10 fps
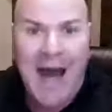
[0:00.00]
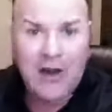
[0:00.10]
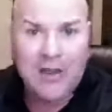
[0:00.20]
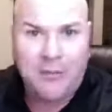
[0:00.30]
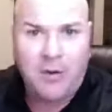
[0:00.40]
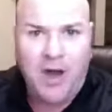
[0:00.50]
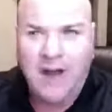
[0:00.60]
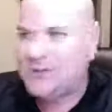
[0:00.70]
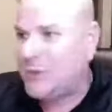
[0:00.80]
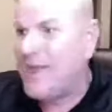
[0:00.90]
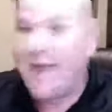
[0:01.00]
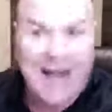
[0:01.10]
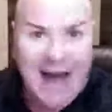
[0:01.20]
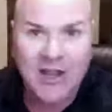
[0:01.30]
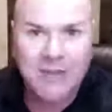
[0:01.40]
on the products. When they
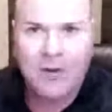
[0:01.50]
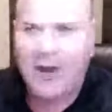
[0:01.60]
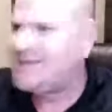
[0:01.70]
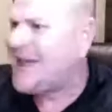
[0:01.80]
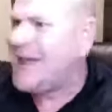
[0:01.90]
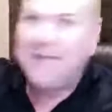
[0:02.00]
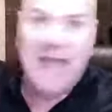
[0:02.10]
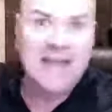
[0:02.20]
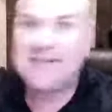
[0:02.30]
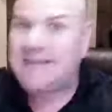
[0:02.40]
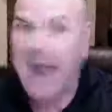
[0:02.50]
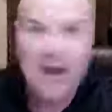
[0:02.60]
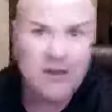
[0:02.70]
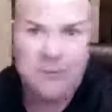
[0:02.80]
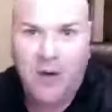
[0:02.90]
got on the products, they stayed
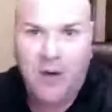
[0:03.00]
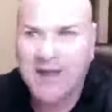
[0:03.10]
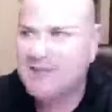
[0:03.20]
on the products,